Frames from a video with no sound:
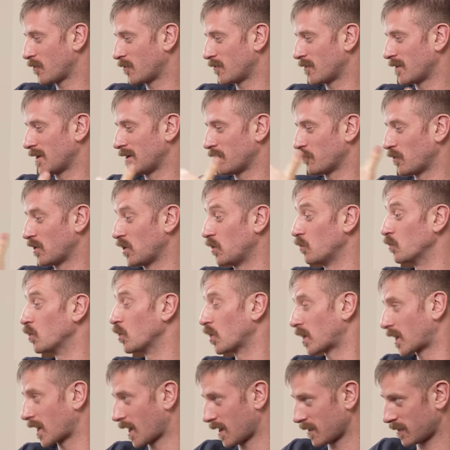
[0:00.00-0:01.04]
and when you
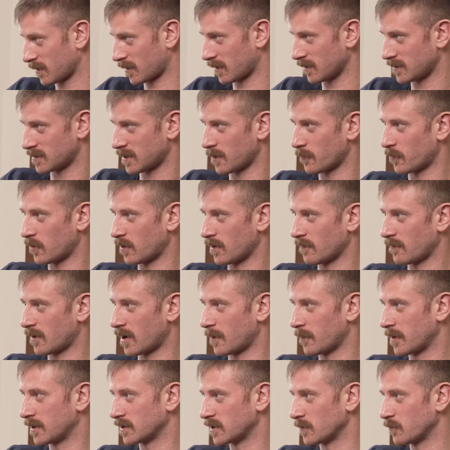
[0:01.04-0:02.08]
look at the contemporary
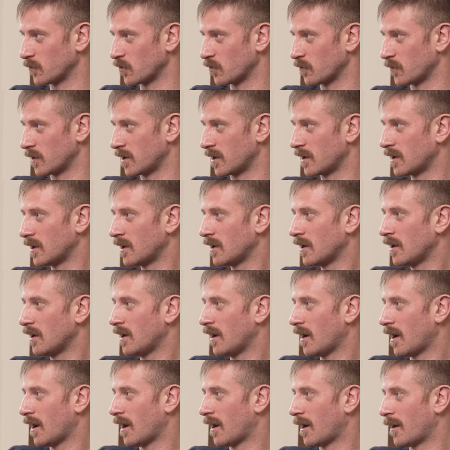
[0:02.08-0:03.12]
environmental movement,
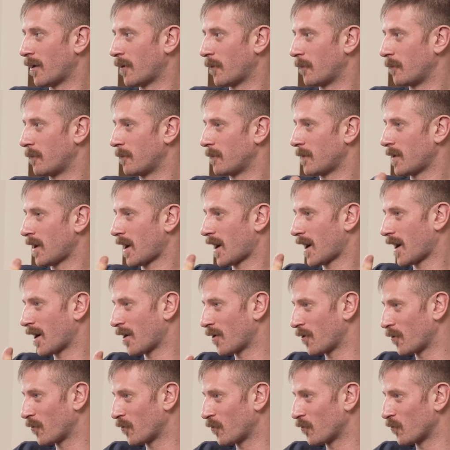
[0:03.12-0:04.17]

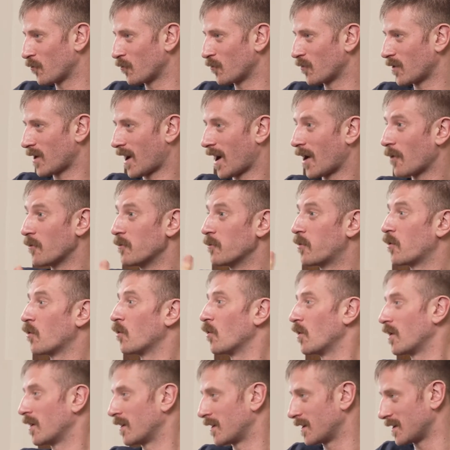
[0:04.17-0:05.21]
how
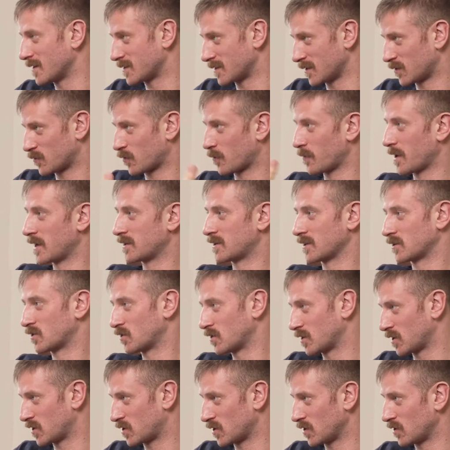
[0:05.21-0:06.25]
important is this romantic
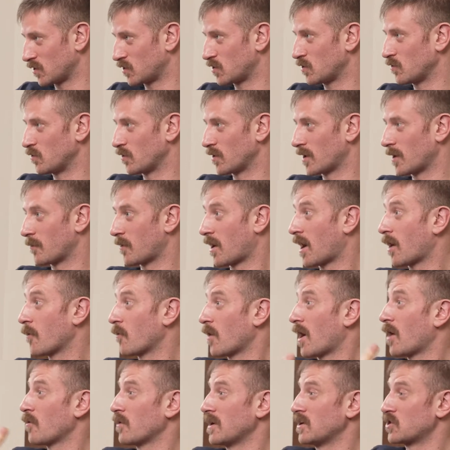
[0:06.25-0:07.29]
tradition to them?
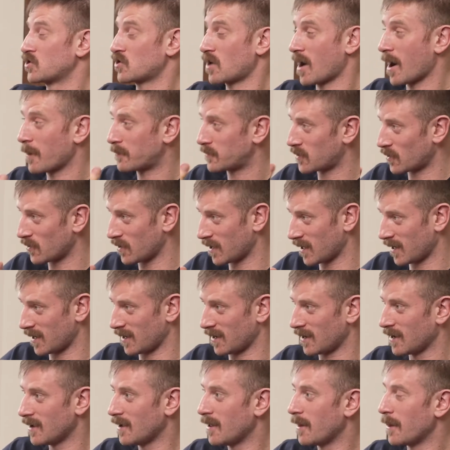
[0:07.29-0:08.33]
How entrapped are
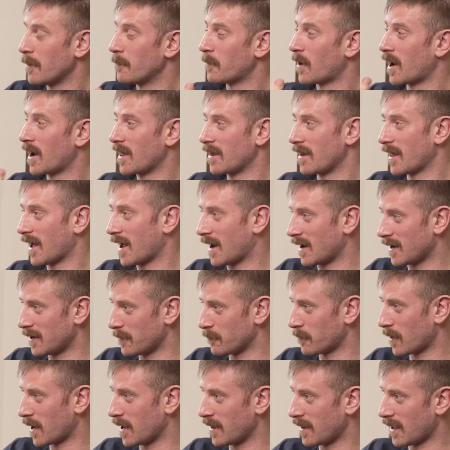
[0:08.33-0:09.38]
they by
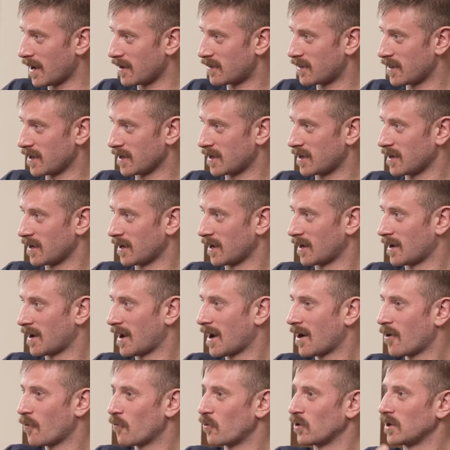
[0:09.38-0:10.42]
that thinking, and
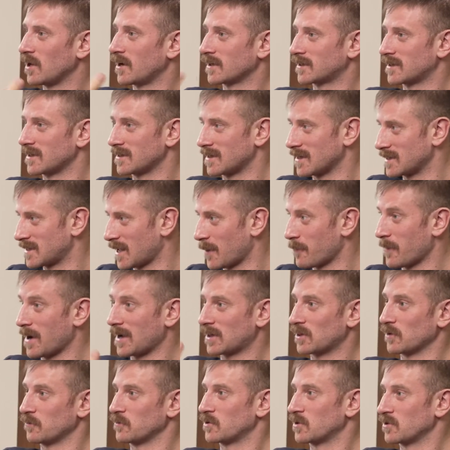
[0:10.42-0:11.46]
how reluctant does that
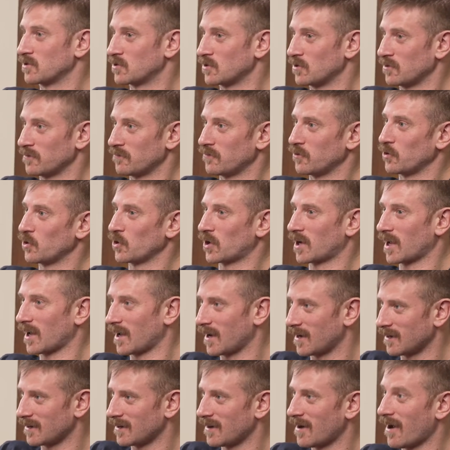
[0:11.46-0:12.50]
make them to sort of look
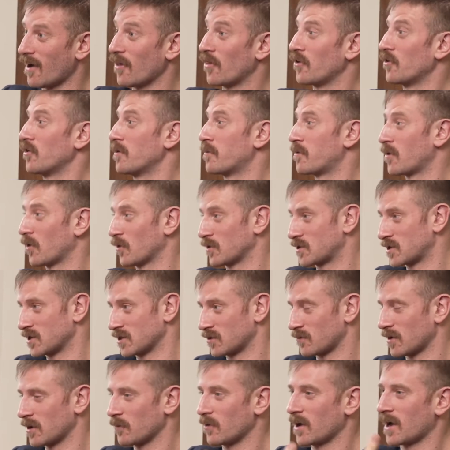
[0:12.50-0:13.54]
at other
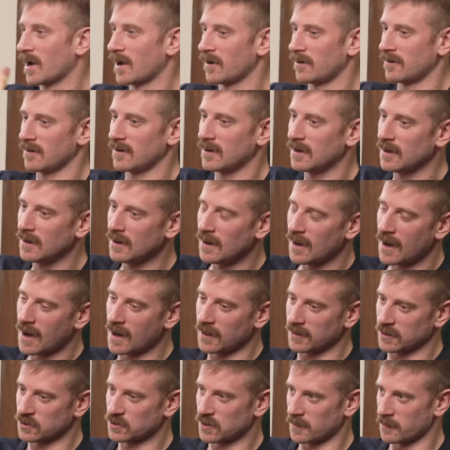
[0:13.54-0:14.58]
approaches? Right. We had
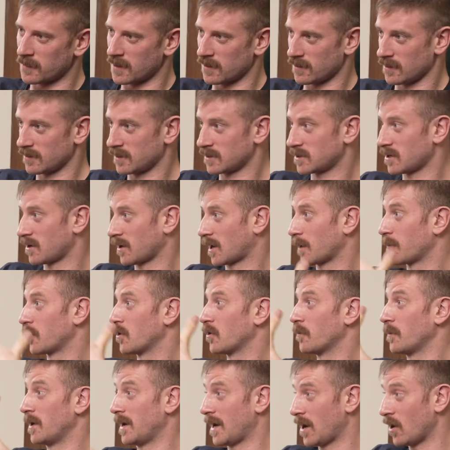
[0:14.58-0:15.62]
Alex Trimbeth on to talk
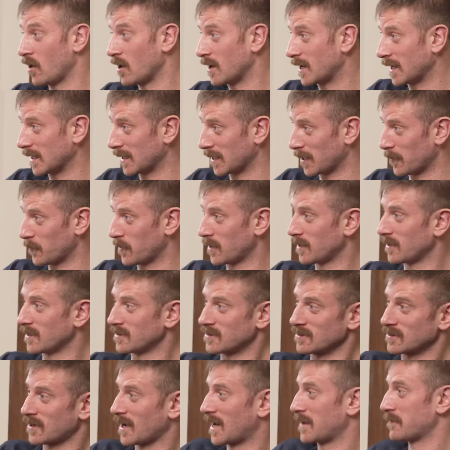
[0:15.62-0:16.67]
about modernity a little bit.
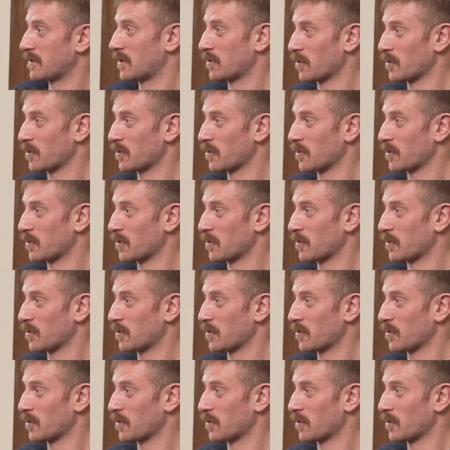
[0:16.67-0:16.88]
This is kind of our